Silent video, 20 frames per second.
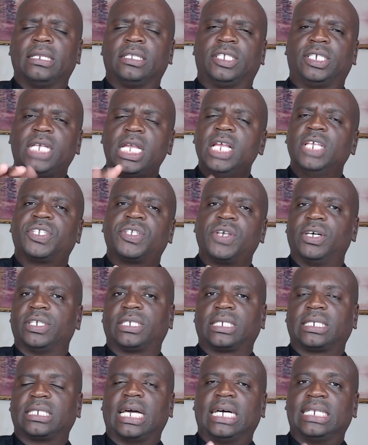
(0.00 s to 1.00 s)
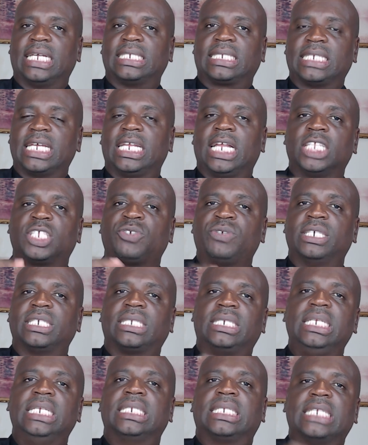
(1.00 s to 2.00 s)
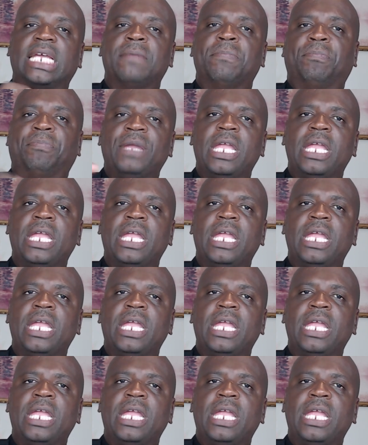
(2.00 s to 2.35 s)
Jesus, as I said, addressed these same